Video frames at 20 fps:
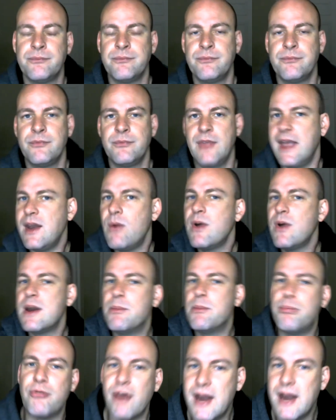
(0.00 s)
They don't want
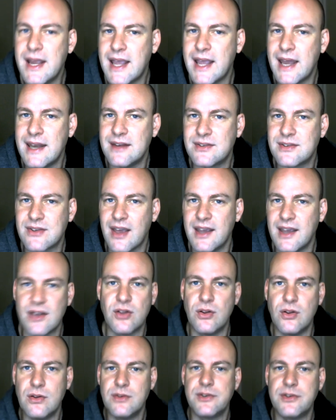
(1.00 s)
to break any
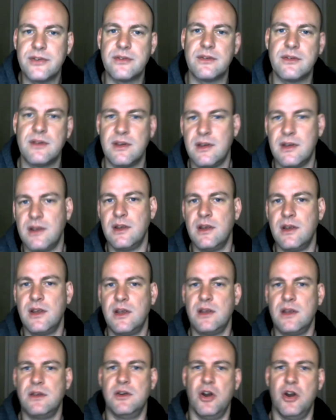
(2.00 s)
cycles.
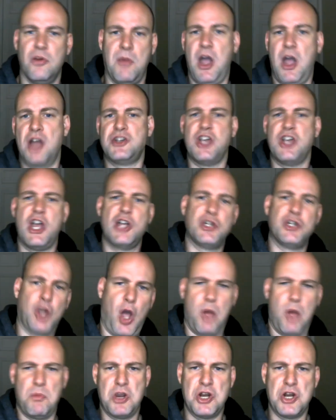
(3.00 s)
You know, my dad
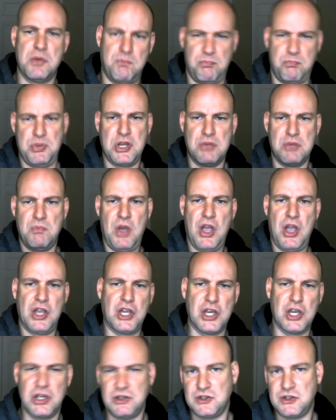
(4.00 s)
taught me to beat my
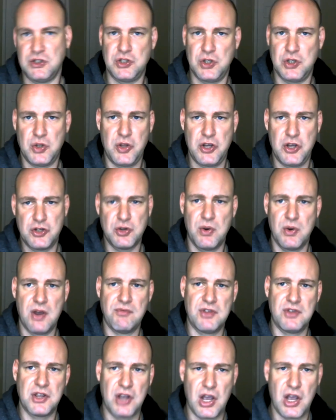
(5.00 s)
kids until they do
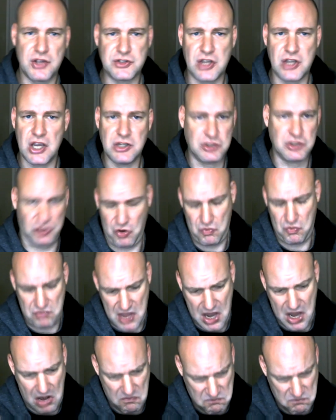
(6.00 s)
everything I say, so
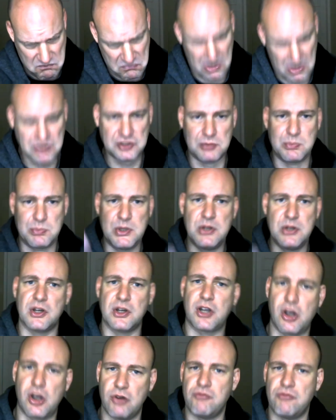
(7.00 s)
that must be the
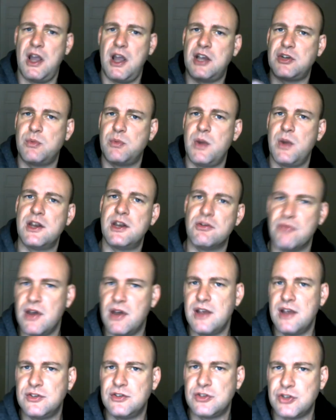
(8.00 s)
correct way to
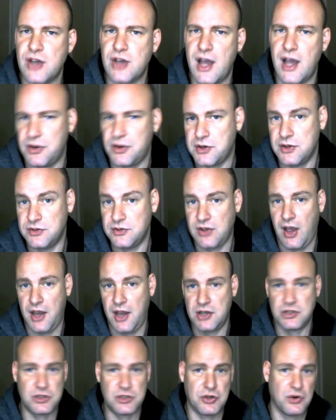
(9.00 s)
raise a child, because I
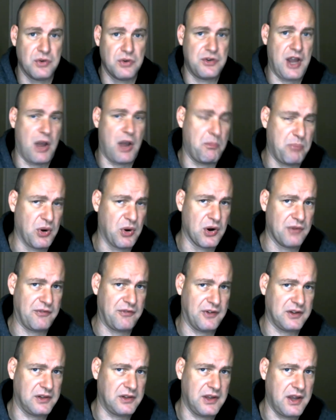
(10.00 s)
turned out
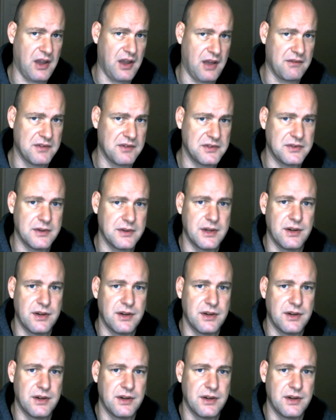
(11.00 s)
perfectly, obviously.